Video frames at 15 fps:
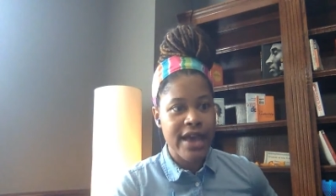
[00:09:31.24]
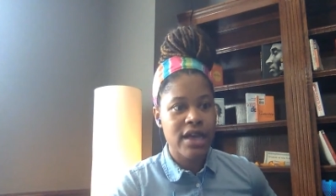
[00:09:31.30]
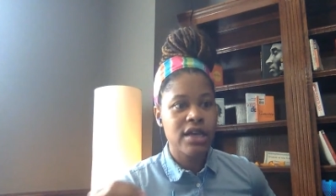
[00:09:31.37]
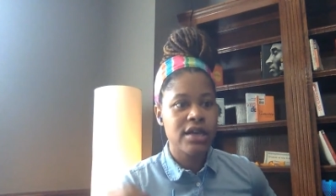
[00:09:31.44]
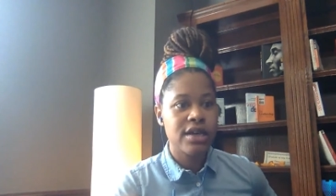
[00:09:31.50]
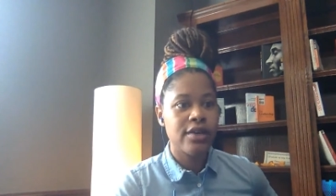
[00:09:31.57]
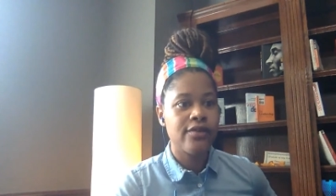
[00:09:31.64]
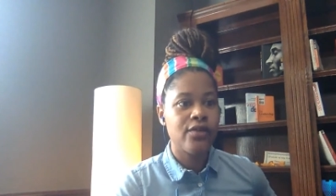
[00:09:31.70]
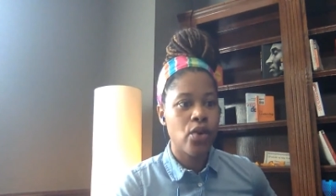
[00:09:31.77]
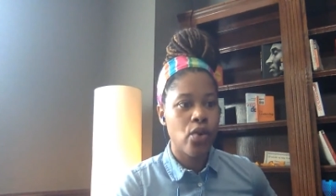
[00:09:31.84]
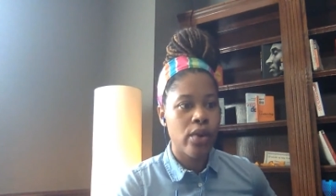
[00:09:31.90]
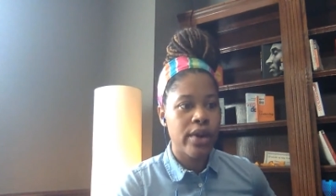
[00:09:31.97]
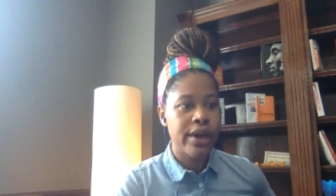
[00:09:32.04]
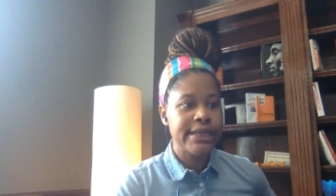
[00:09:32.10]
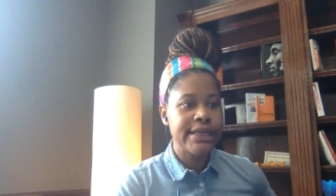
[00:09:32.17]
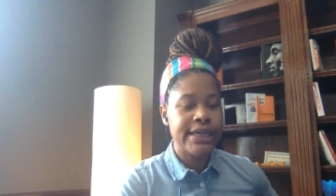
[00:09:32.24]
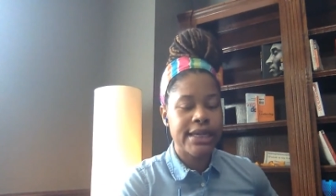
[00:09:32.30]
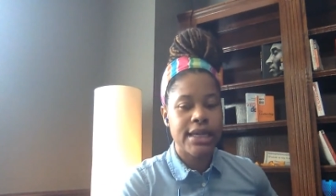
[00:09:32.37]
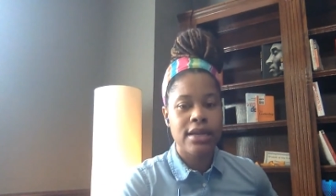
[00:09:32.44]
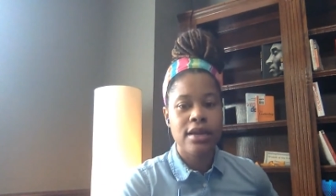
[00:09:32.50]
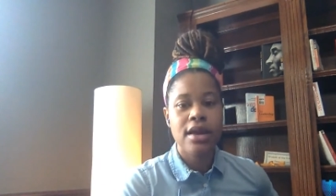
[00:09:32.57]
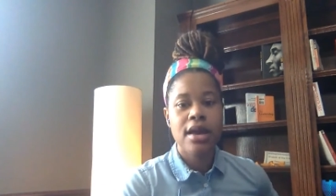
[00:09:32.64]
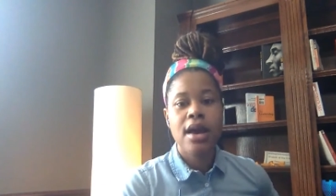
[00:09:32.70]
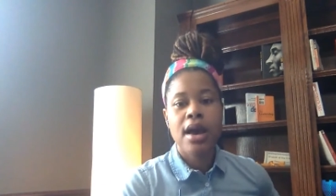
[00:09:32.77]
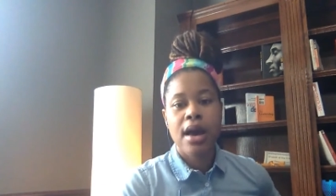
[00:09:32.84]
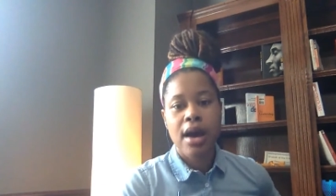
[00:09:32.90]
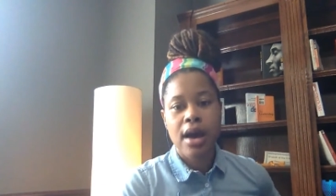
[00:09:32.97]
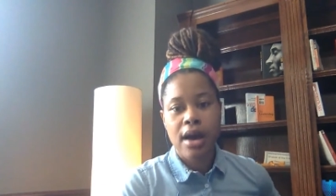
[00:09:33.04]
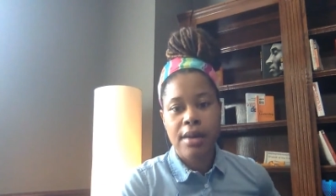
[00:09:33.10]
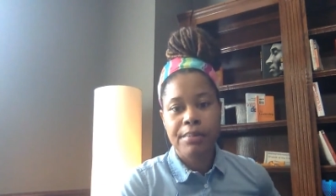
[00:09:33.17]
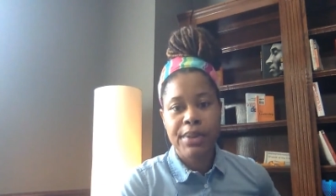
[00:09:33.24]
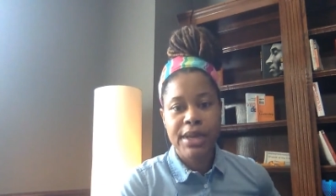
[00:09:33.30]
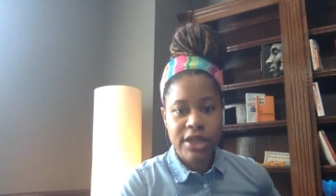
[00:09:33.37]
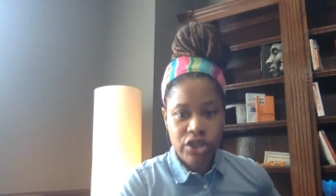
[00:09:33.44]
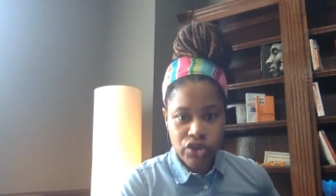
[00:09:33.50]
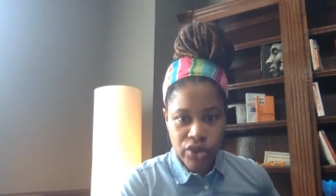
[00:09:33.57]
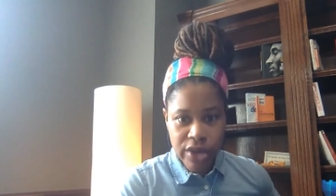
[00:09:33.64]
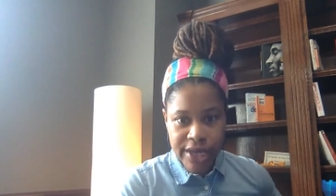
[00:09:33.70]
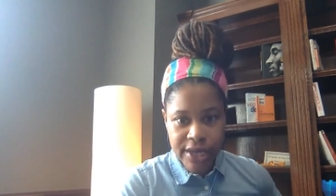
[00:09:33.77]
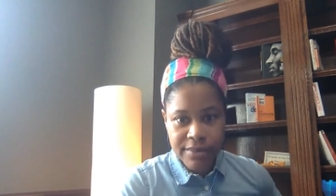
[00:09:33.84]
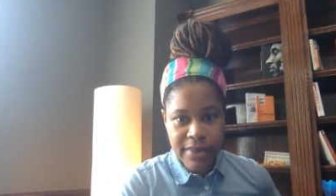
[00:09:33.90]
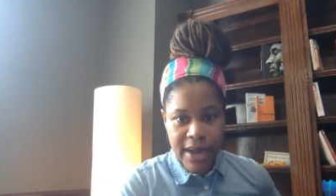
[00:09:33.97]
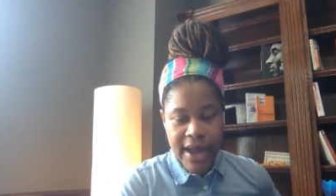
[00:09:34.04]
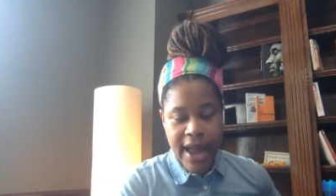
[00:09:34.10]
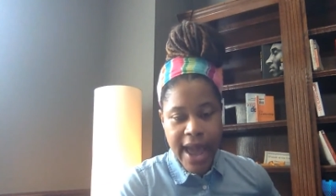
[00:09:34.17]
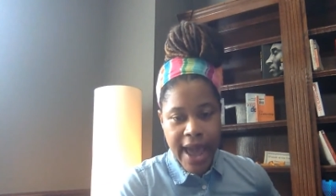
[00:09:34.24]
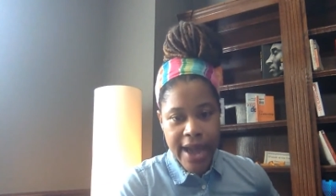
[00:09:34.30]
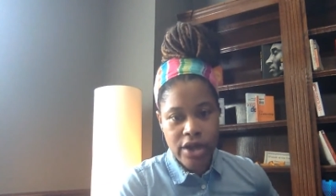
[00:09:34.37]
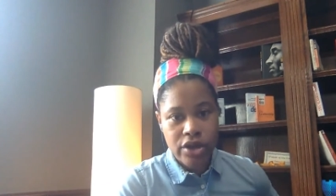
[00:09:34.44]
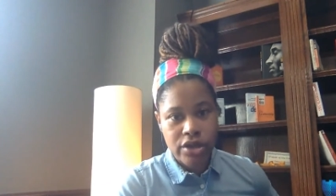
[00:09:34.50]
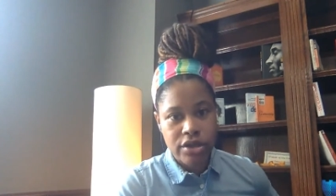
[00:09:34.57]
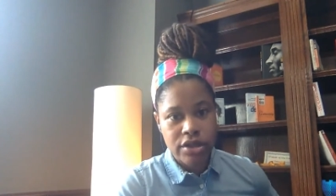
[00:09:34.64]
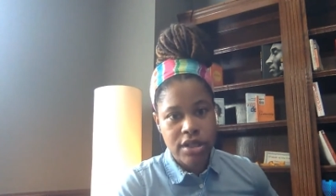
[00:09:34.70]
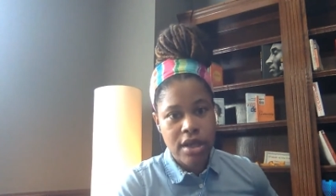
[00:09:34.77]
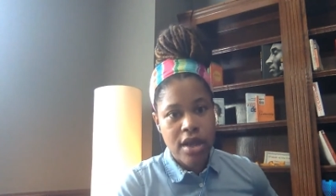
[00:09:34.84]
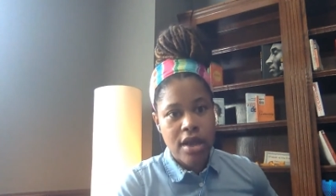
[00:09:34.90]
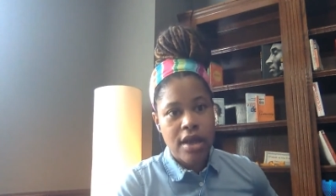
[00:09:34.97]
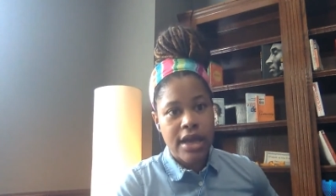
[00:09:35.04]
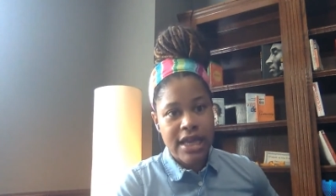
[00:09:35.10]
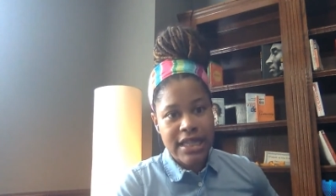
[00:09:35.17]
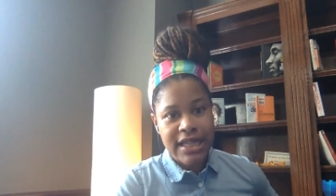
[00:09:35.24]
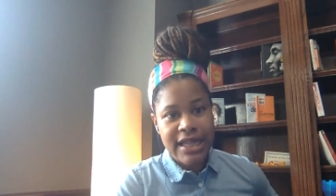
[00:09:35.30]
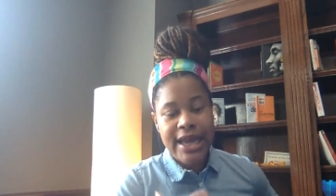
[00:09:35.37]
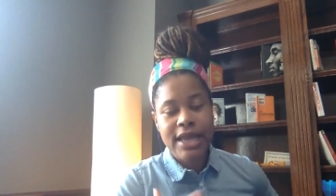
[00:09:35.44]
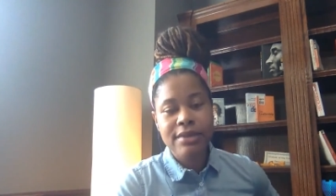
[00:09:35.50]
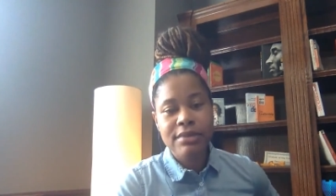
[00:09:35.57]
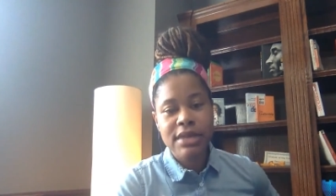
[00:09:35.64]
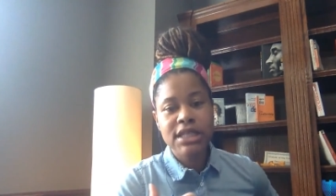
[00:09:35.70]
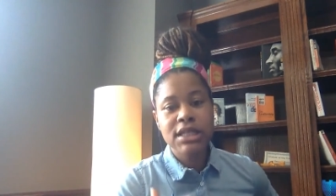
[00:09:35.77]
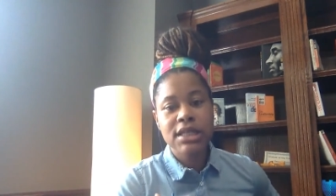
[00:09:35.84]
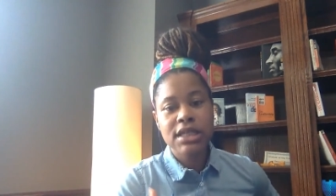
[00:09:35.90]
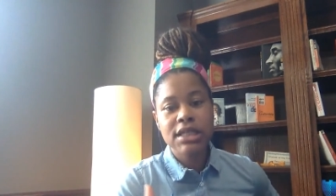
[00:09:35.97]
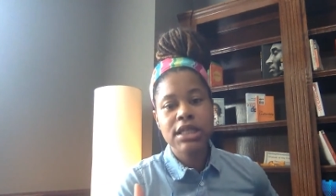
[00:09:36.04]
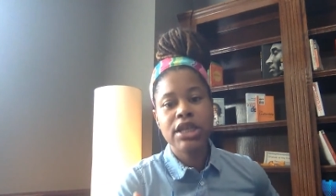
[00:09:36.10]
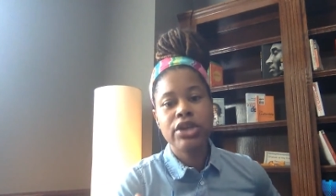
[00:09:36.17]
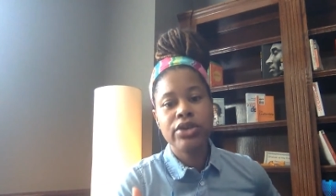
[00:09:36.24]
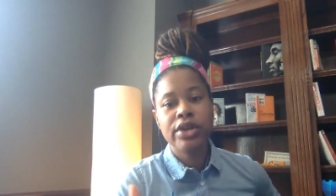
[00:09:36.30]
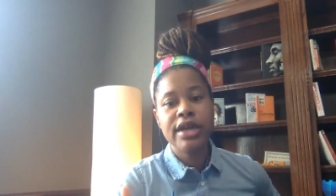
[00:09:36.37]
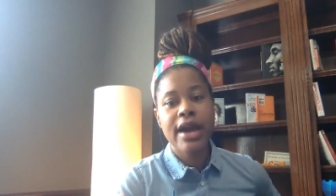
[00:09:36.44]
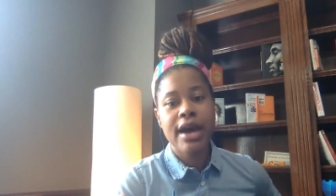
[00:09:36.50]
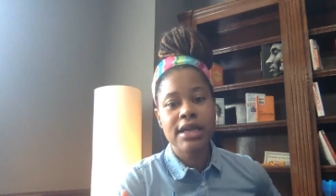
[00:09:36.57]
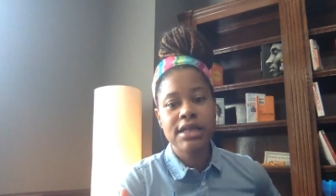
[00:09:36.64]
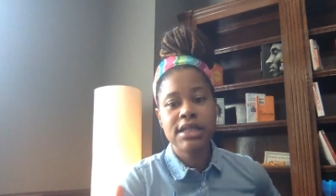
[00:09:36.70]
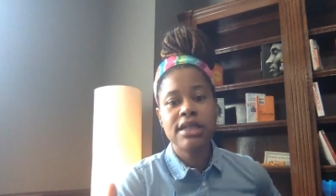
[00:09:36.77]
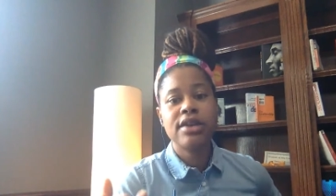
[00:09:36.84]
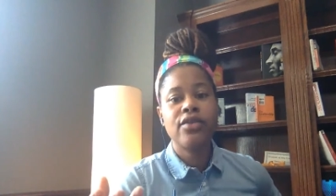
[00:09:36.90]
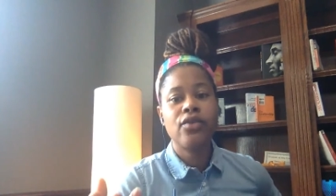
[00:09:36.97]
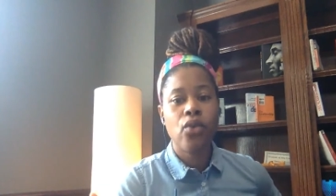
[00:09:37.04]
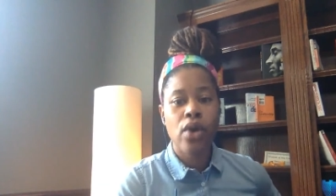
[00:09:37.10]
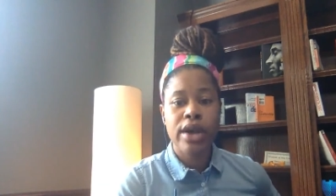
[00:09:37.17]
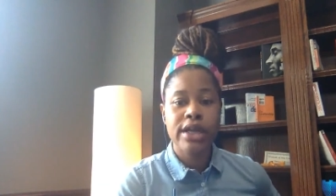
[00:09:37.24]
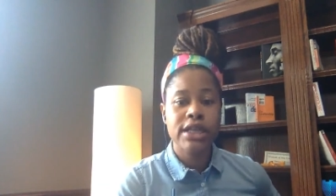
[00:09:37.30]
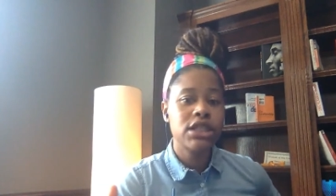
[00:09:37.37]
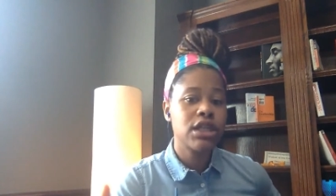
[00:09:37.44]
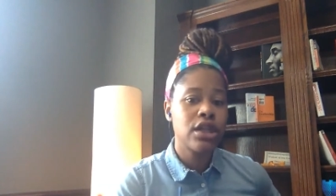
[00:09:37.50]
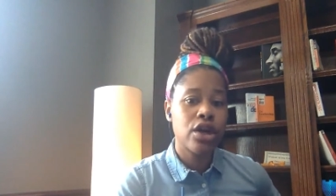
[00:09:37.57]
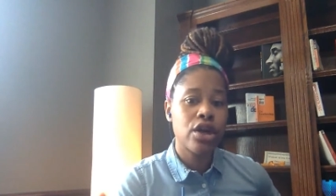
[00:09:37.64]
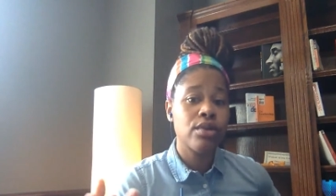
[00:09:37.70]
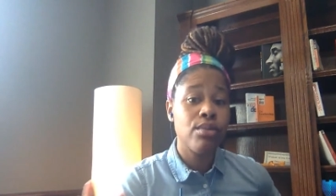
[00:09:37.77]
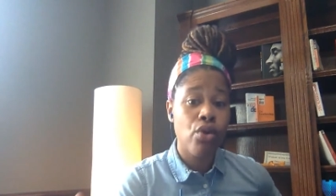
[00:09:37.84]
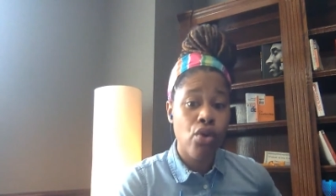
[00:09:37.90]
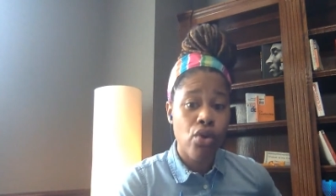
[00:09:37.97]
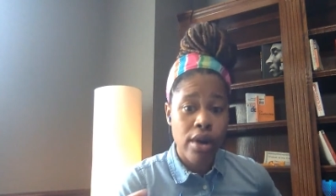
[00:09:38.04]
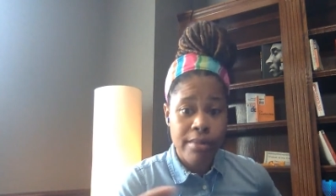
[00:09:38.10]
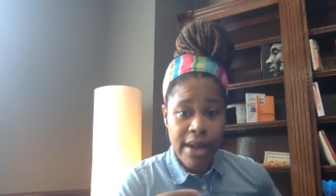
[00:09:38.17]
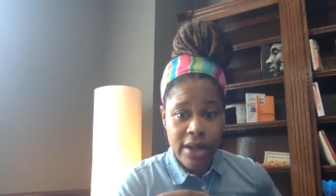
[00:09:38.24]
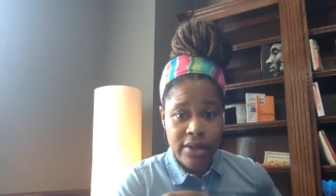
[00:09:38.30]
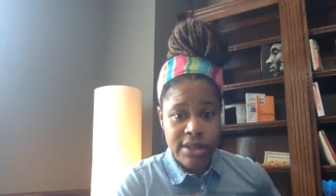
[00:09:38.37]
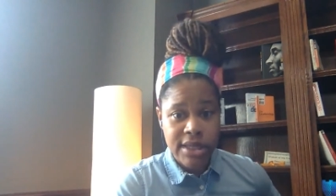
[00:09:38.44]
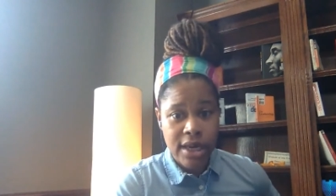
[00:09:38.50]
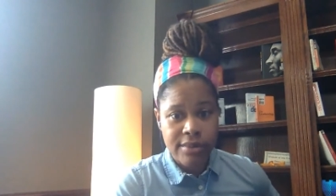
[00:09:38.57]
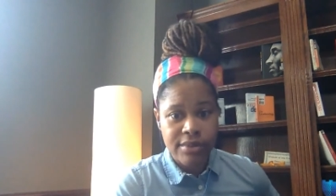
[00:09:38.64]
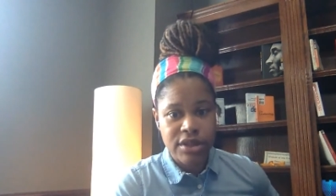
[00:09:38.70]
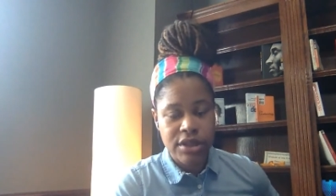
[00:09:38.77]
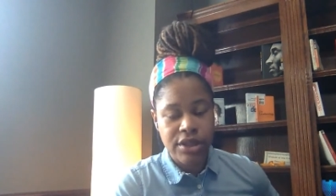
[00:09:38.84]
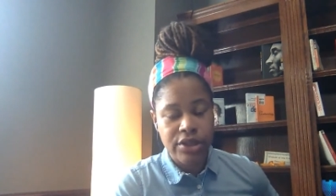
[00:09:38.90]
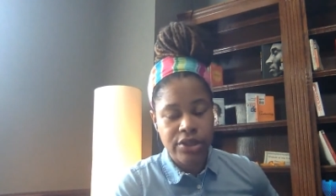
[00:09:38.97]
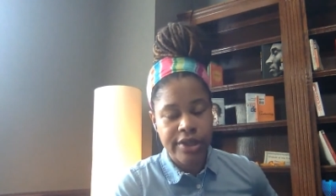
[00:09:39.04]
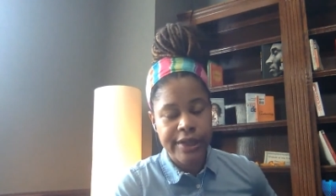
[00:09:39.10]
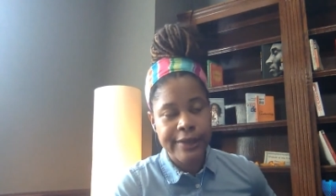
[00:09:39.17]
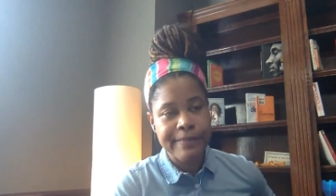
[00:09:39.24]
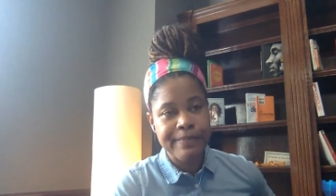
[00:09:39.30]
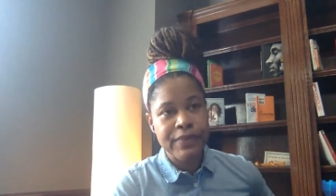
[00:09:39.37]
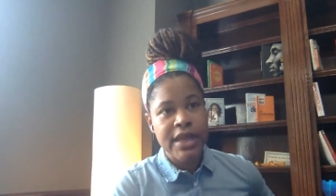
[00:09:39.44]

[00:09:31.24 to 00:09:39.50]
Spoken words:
avoid getting penetrated by hackers? It led me to this curiosity of wanting to learn more about cybersecurity.